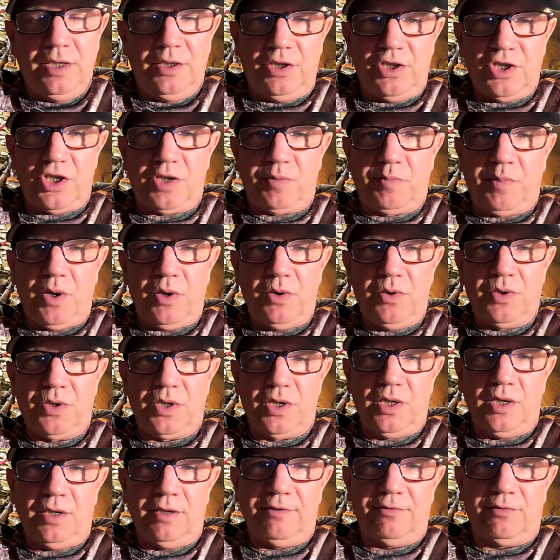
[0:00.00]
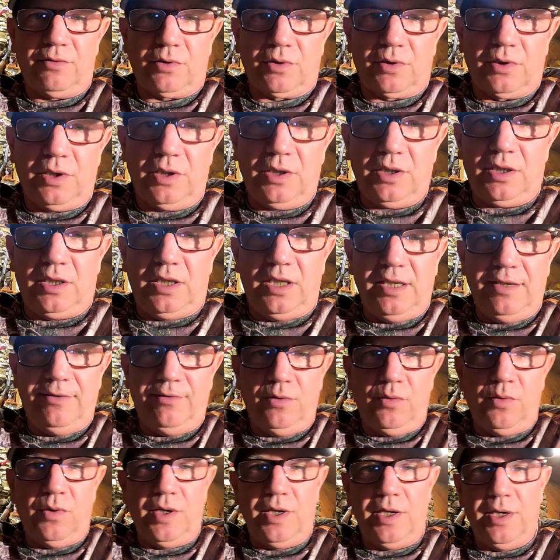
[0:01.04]
dispose of or give
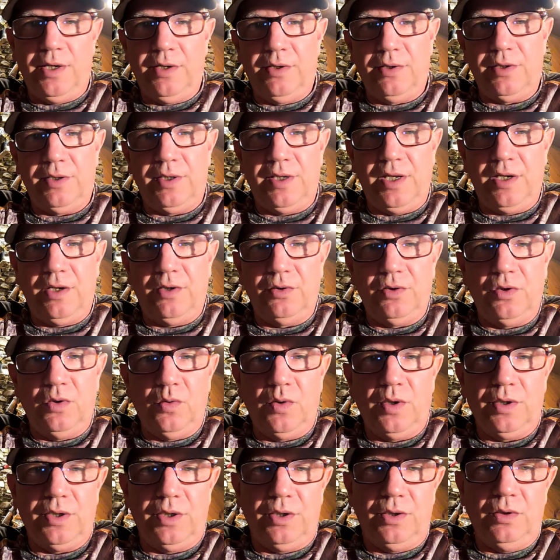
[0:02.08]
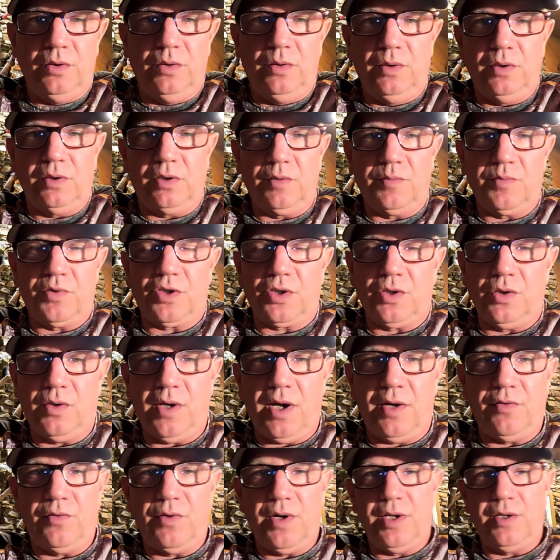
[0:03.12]
away, or they don't know what to do with them. So
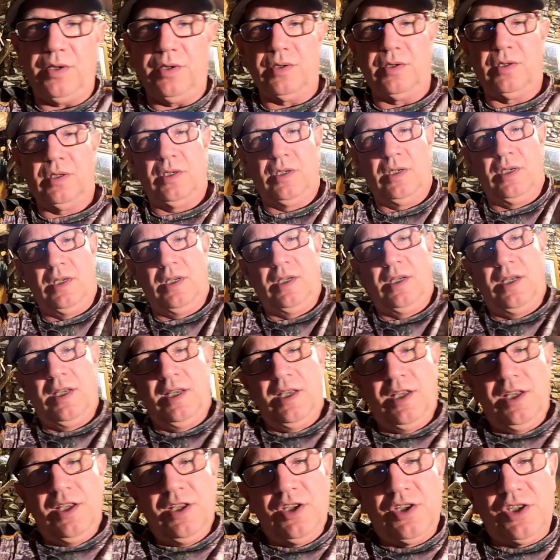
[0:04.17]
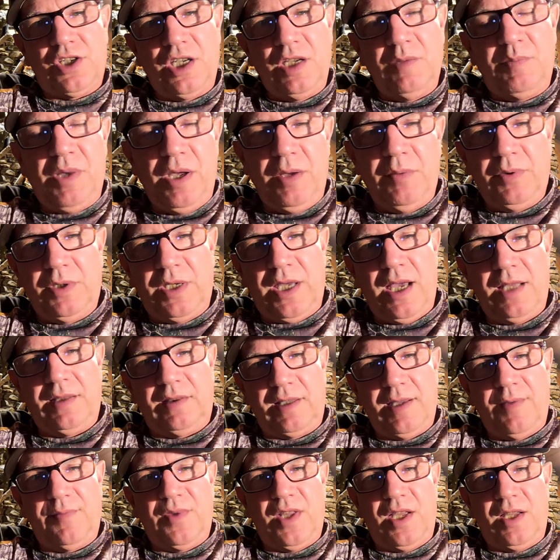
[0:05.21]
I'd rather see people get
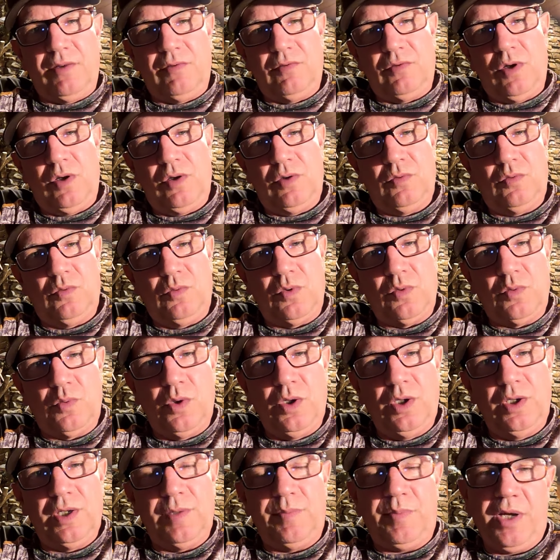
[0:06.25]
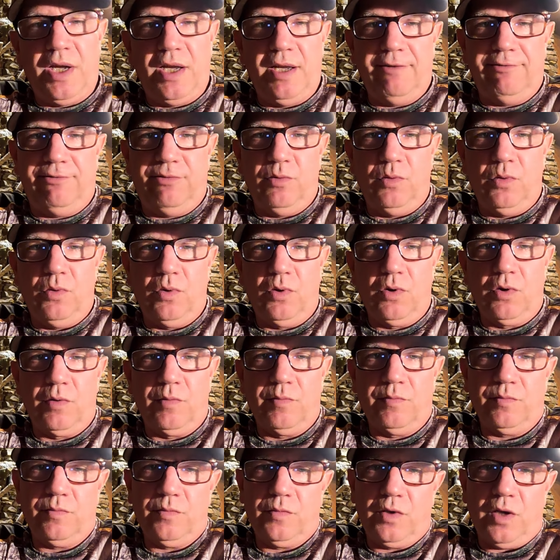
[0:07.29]
them that were willing to pay for
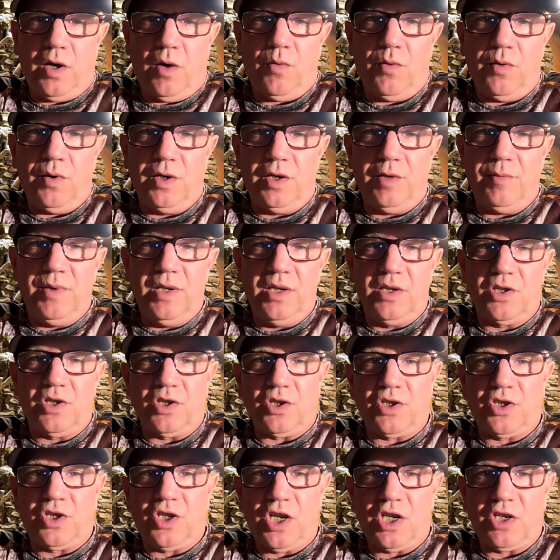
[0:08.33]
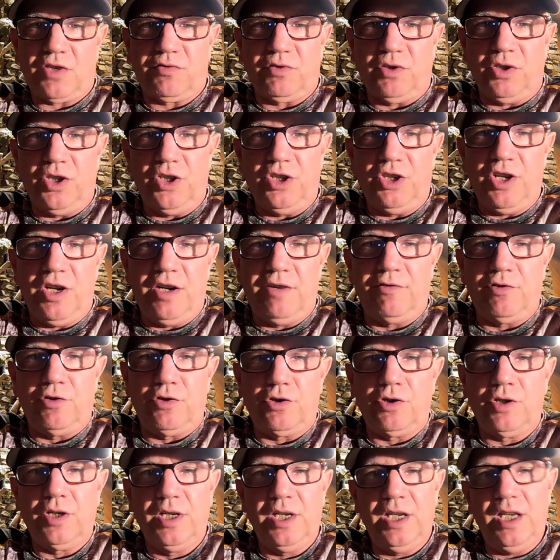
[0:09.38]
them. I want it to be a successful
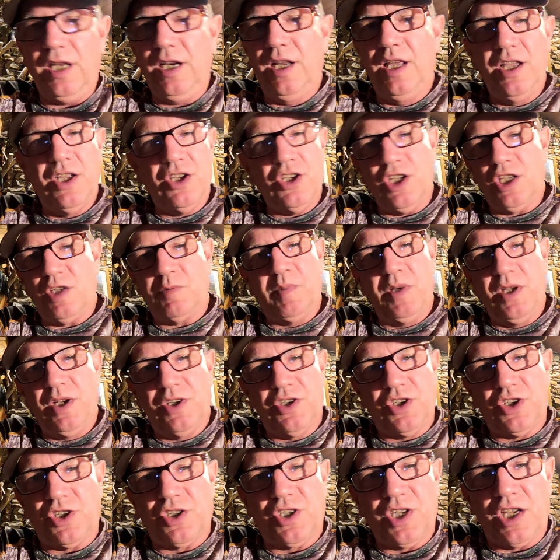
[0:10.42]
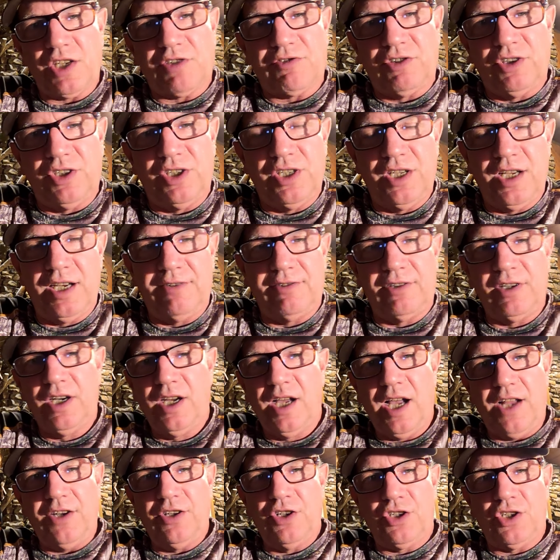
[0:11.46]
endeavor. It is. It's been a successful endeavor.
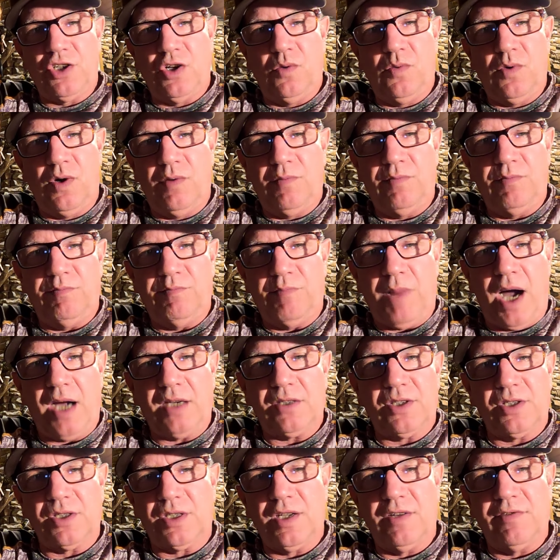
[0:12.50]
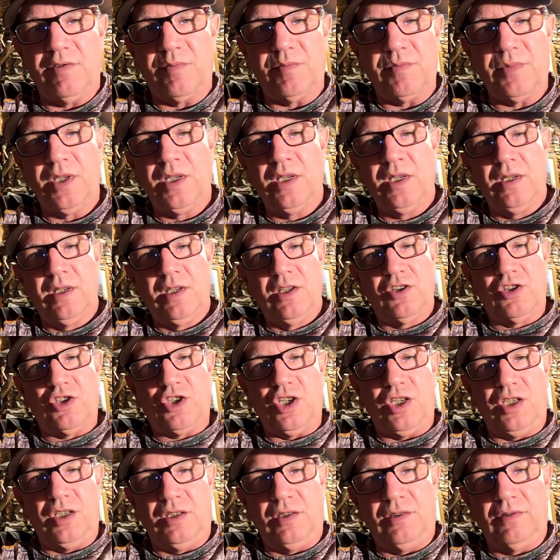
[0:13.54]
I just don't want boxes of them
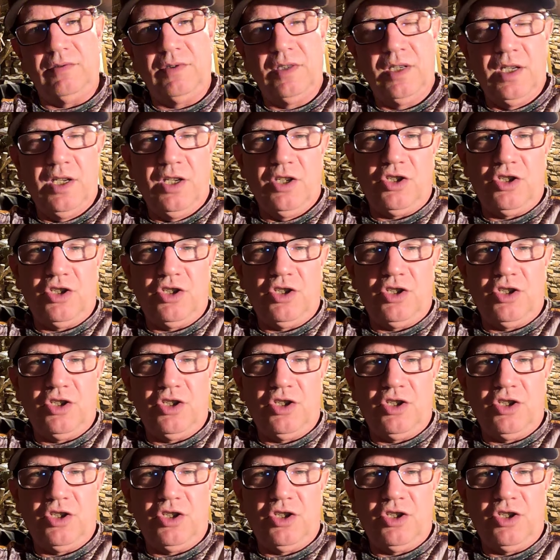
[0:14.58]
sitting